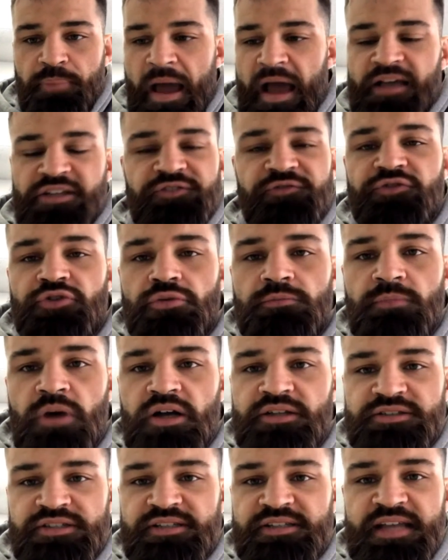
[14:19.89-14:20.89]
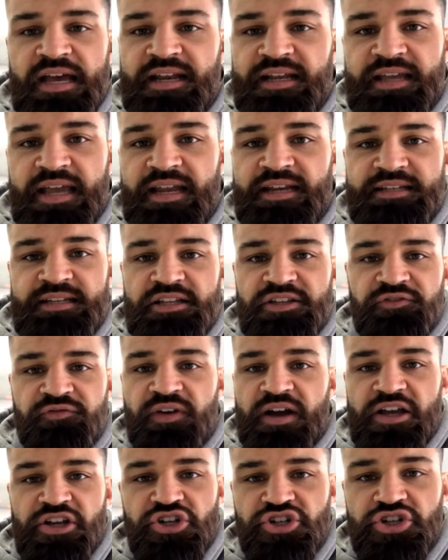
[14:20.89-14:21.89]
past few months dedicated to this
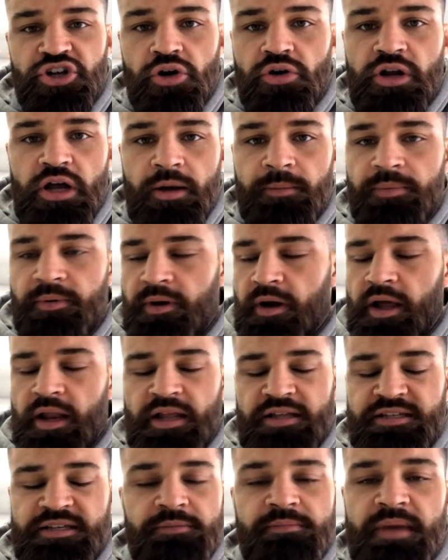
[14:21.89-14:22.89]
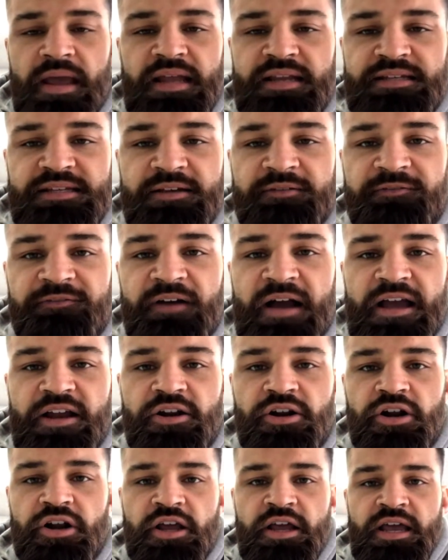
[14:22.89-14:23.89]
fight, showed up as an amazing
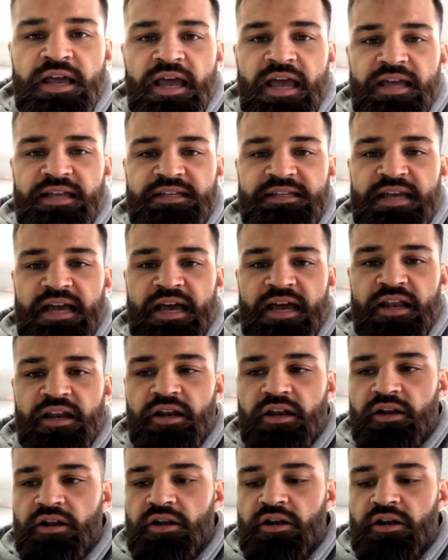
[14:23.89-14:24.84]
fighter, and yet,